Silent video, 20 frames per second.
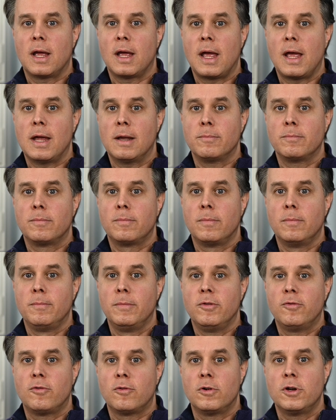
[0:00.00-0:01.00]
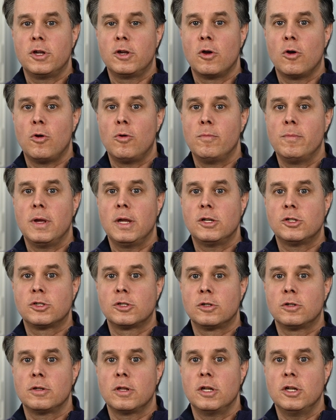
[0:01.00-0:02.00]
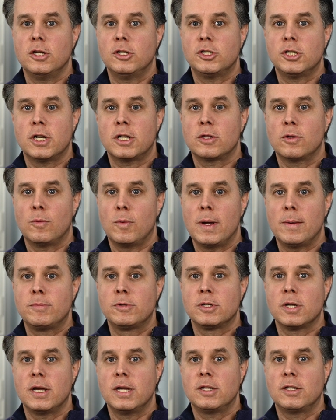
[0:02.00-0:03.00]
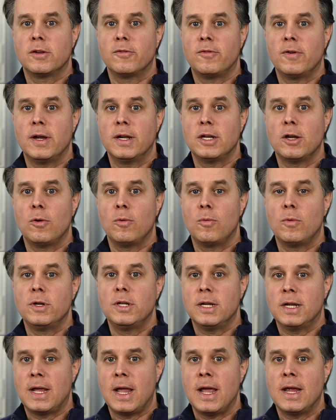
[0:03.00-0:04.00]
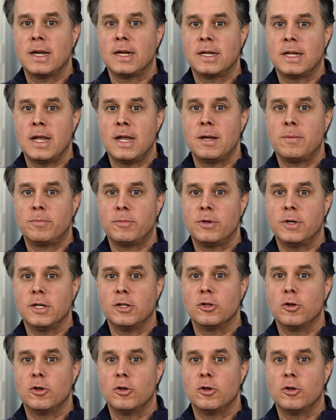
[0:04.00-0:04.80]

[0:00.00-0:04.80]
and before you go, make sure that you check the website to find out what you can and can't bring.